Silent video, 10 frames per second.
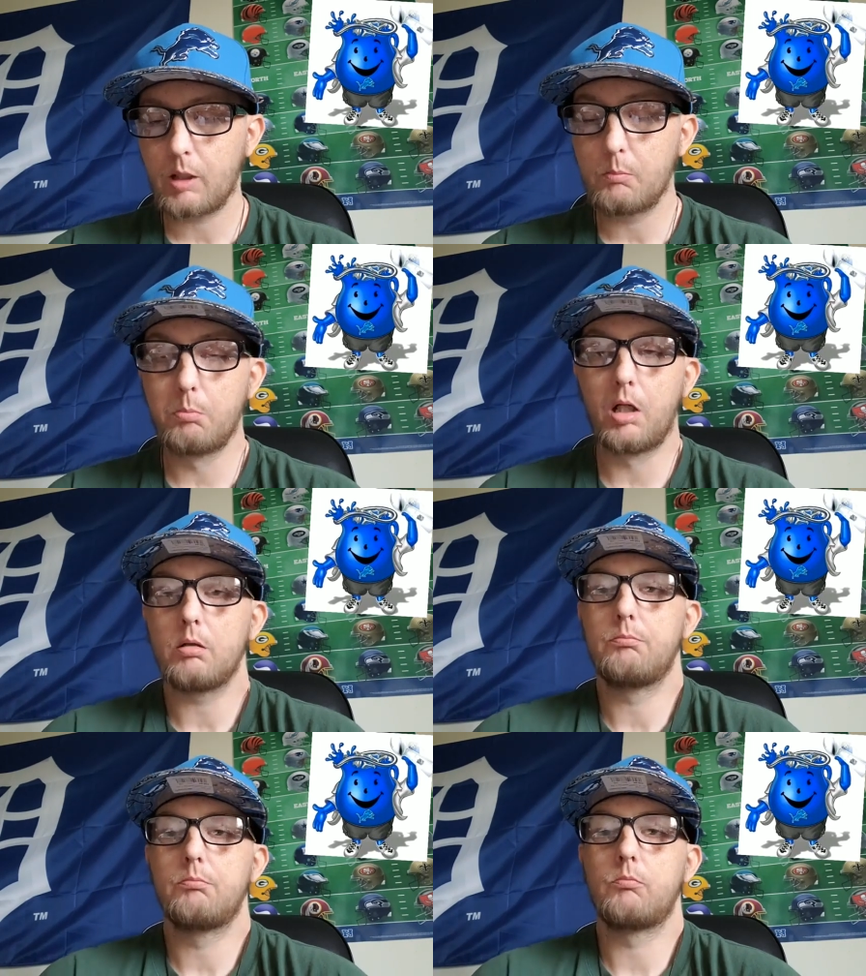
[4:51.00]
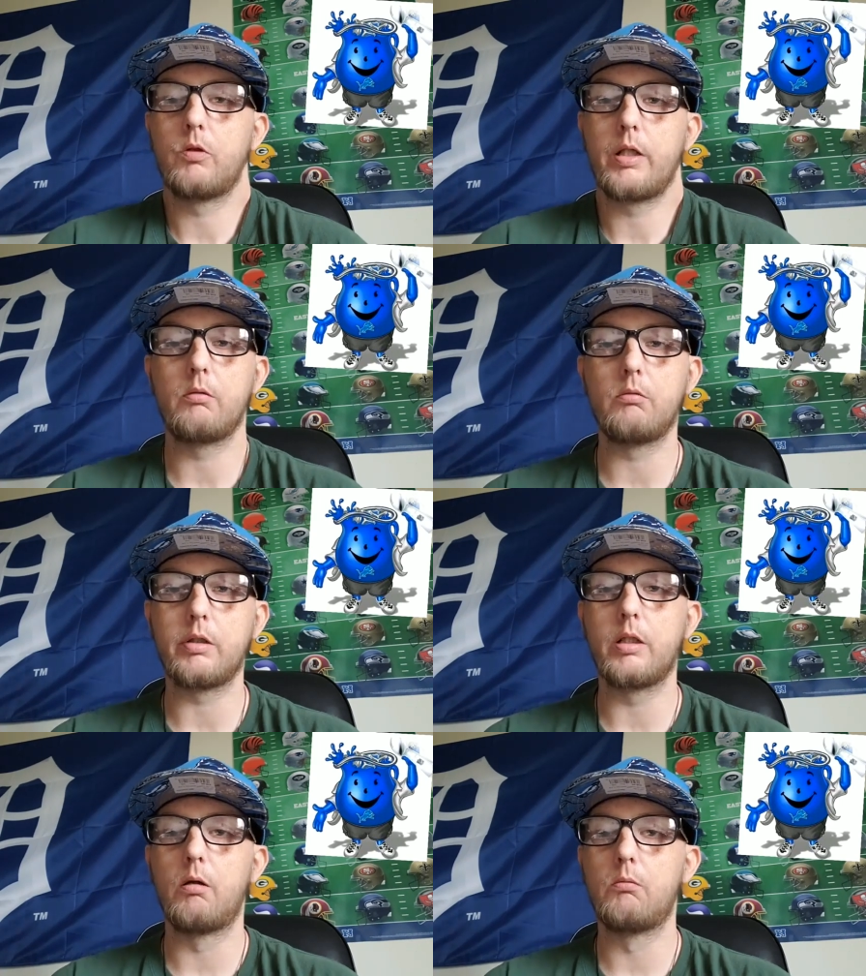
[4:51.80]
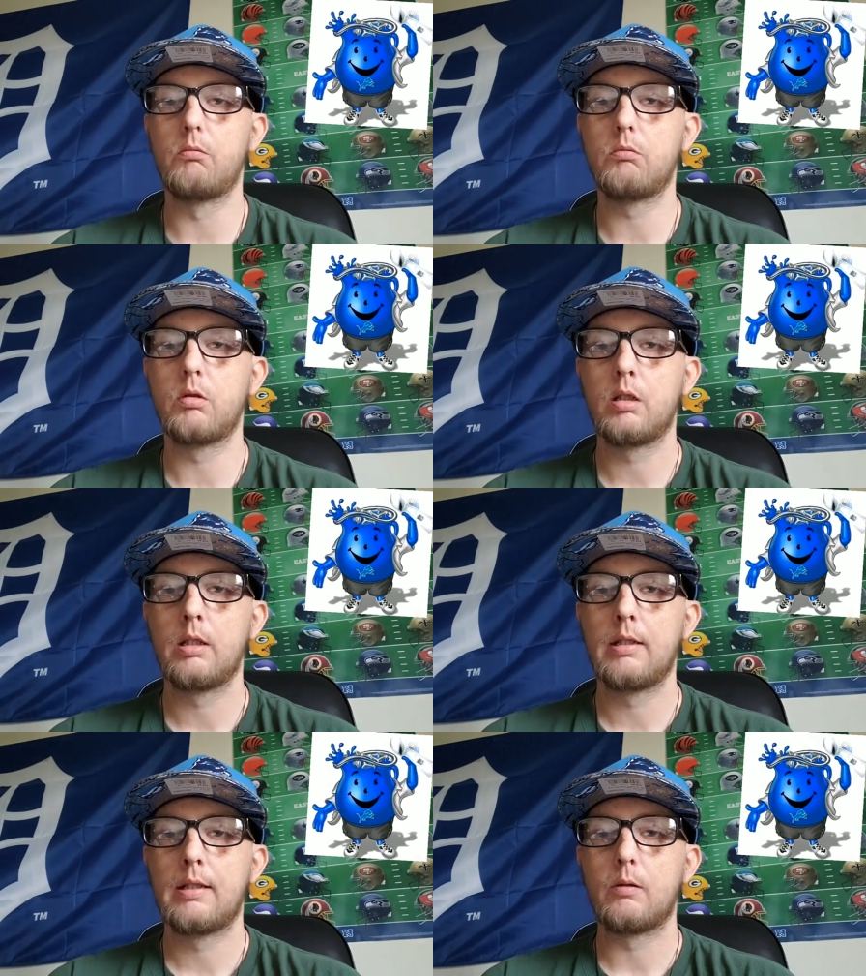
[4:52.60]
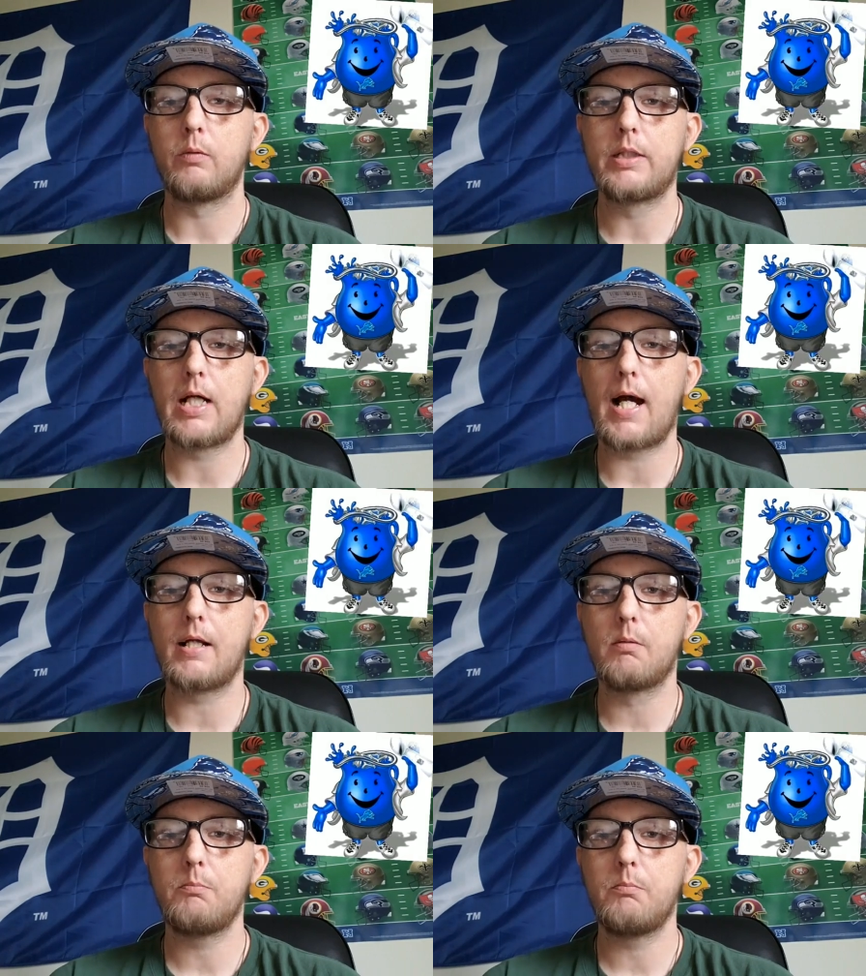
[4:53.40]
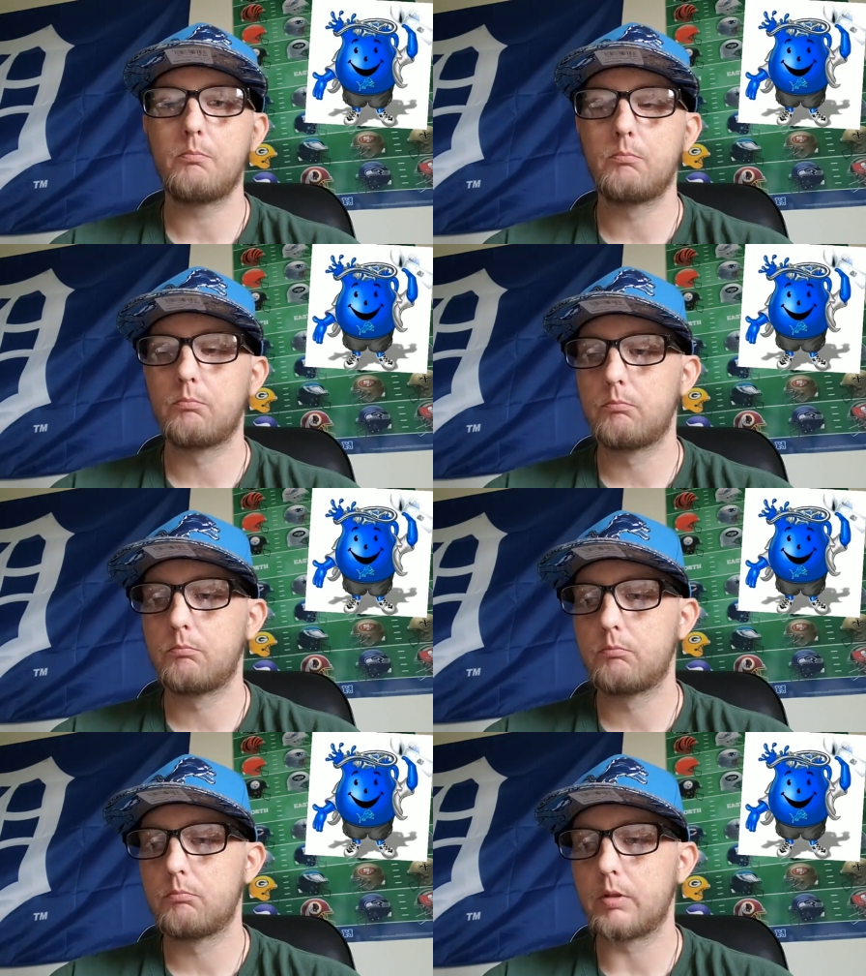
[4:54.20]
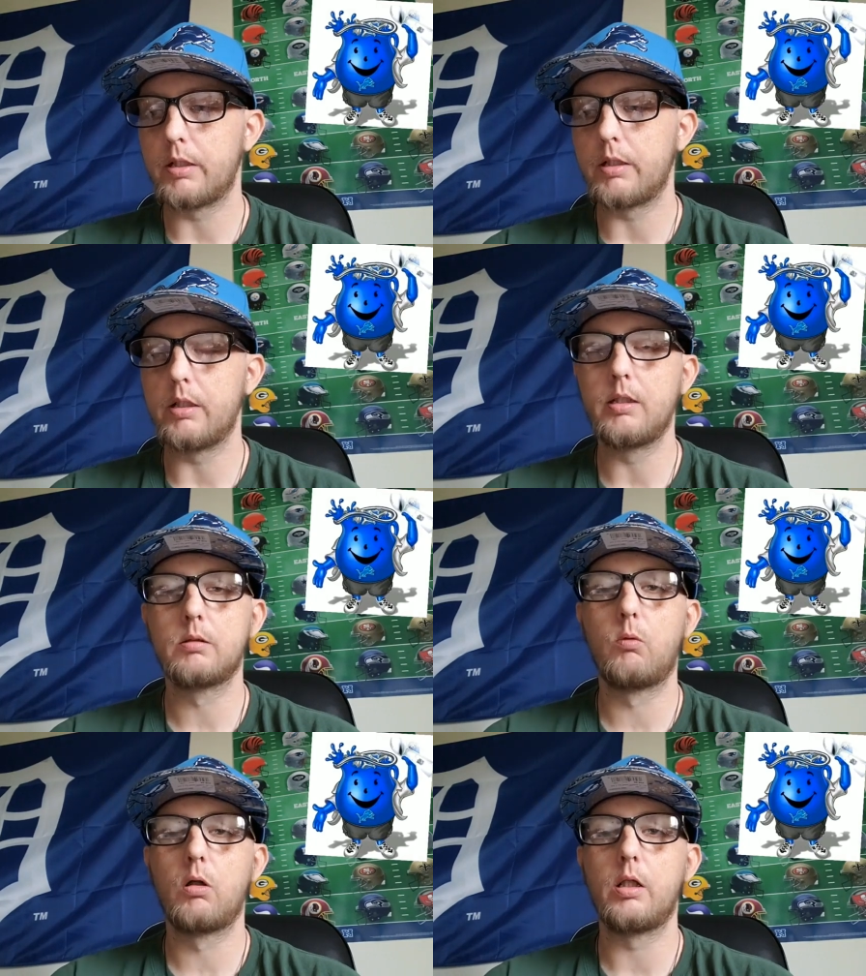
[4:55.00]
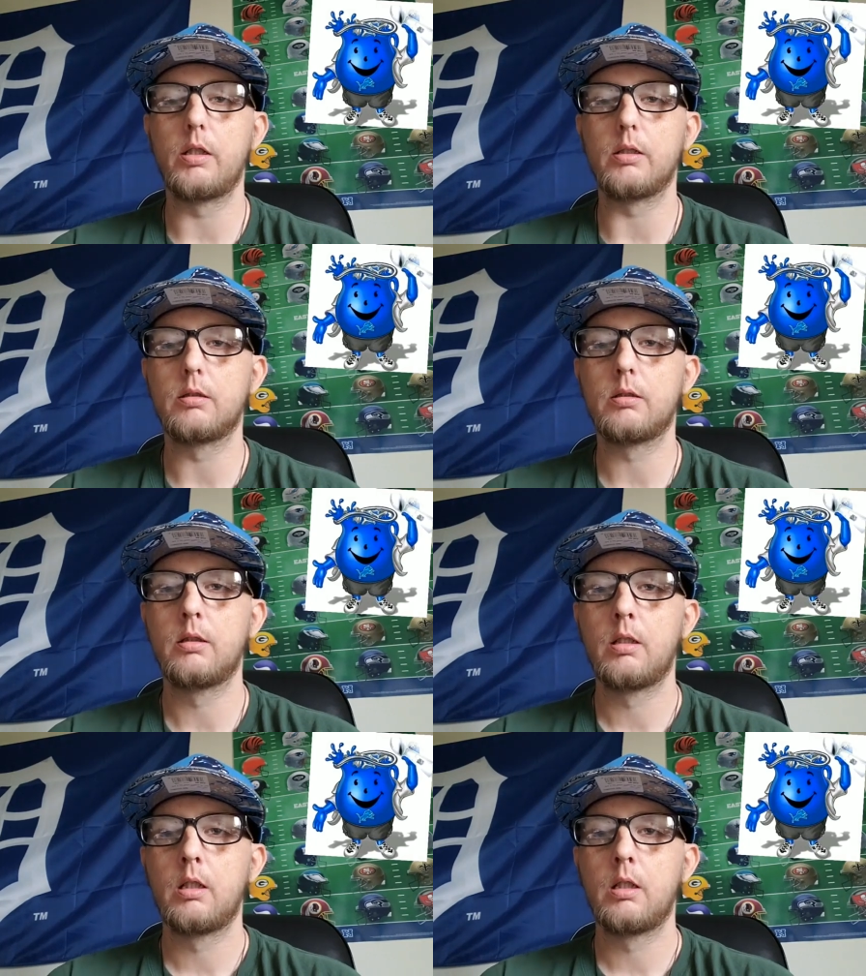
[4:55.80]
But we tied them, and it is what it is.